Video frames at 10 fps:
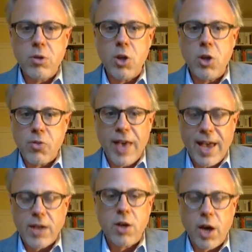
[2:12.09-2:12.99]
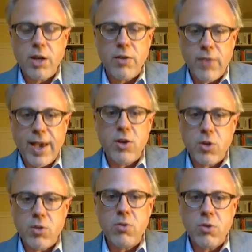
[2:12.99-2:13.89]
you know, that kind of
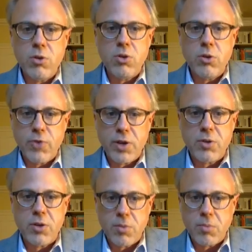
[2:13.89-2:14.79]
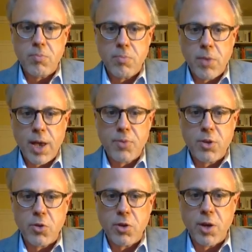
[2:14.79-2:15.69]
action to fix it,
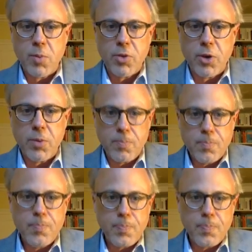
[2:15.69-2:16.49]
absolutely, I'm with you.